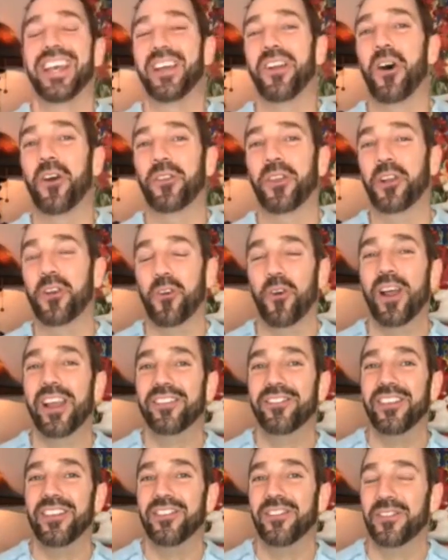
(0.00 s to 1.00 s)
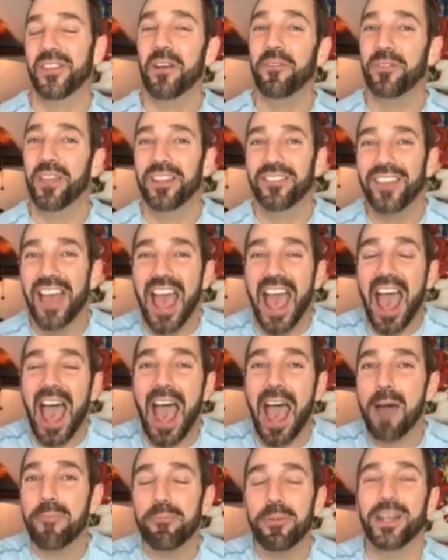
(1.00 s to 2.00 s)
And all the crazy stuff that's
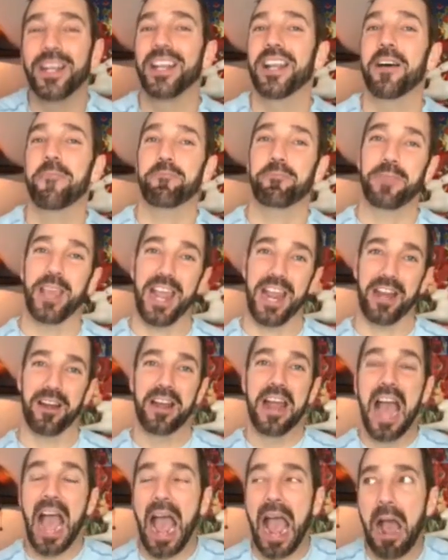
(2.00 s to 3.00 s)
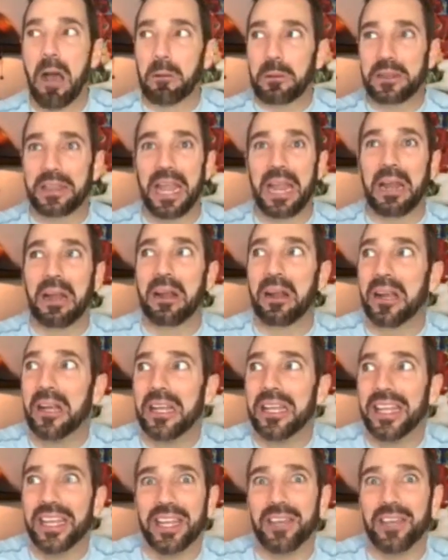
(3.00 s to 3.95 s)
happening up there, out there.